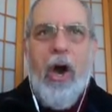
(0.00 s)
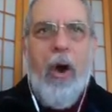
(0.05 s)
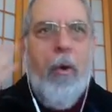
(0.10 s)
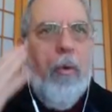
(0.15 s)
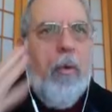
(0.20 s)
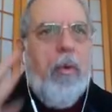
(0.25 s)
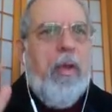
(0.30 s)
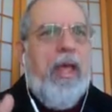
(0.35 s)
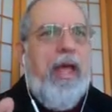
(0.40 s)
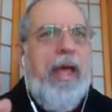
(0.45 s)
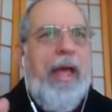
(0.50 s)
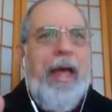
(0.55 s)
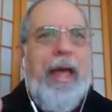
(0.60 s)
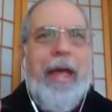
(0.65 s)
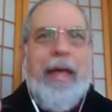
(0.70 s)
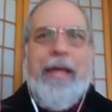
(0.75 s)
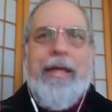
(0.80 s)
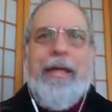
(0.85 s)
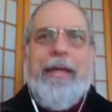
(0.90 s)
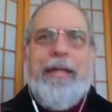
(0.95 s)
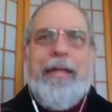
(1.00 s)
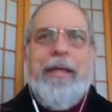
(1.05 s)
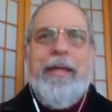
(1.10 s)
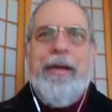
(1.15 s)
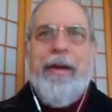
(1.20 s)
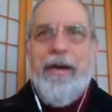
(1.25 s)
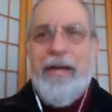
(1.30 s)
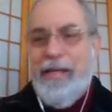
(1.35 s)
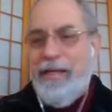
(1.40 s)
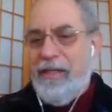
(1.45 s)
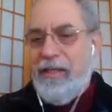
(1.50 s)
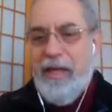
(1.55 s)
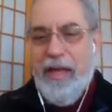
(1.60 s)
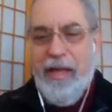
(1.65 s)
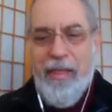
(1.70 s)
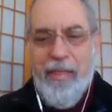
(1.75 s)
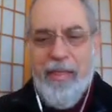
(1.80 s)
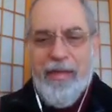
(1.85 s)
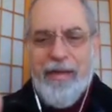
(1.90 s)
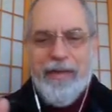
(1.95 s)
okay, can I
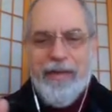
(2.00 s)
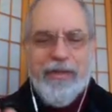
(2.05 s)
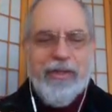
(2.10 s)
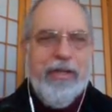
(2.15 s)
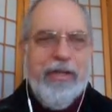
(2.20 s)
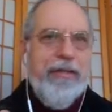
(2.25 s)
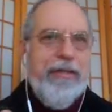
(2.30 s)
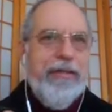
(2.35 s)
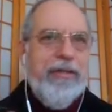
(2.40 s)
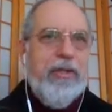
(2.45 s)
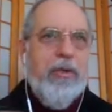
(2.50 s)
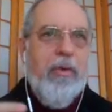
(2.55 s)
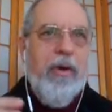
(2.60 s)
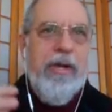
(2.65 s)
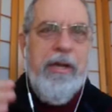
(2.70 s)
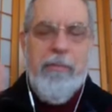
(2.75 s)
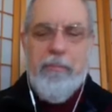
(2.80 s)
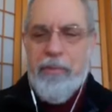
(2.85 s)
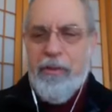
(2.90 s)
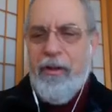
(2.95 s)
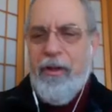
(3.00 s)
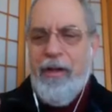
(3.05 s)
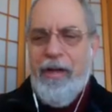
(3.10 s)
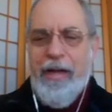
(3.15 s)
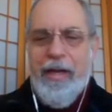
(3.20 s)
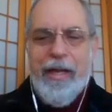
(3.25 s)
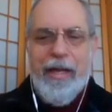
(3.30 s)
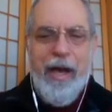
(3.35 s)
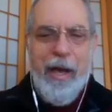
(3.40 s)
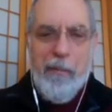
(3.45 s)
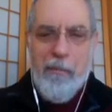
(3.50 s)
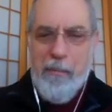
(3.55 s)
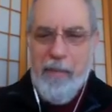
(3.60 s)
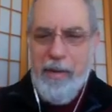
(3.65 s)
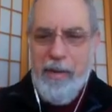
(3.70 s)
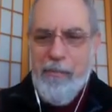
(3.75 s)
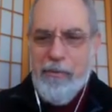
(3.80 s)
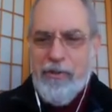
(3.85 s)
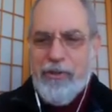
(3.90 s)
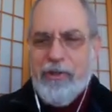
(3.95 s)
attend this? And so I applied, I got
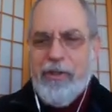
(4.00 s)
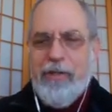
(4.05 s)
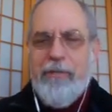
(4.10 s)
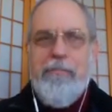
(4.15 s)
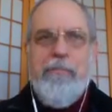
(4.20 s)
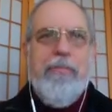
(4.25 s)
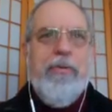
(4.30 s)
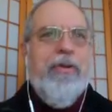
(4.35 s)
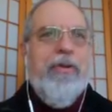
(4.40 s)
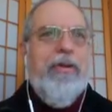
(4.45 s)
membership,